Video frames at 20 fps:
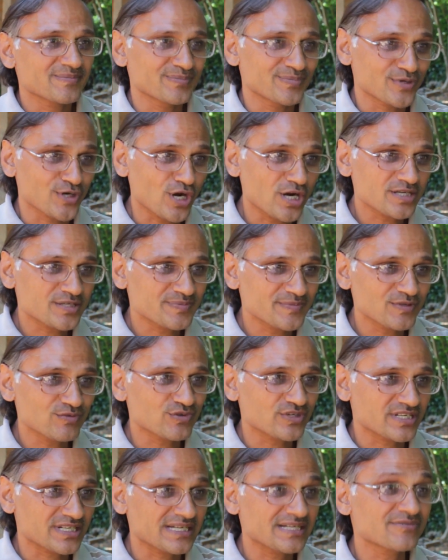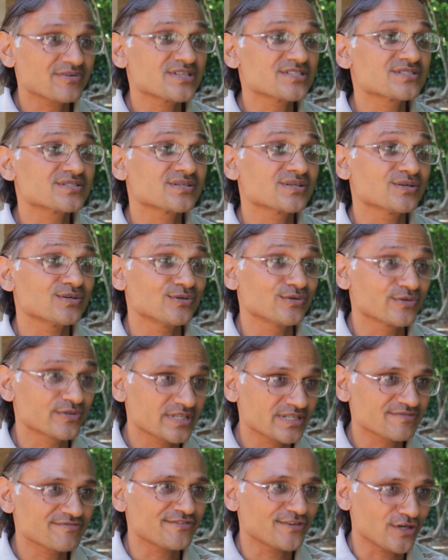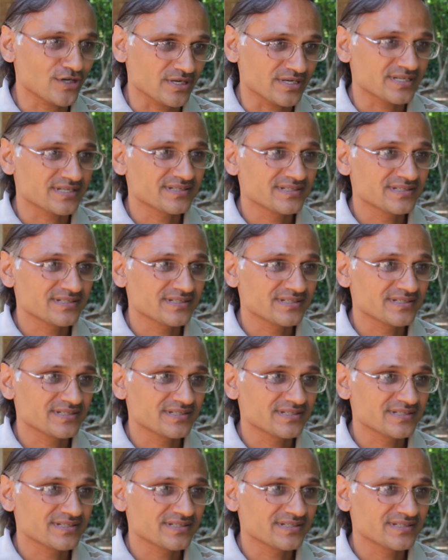brought me what I was looking for.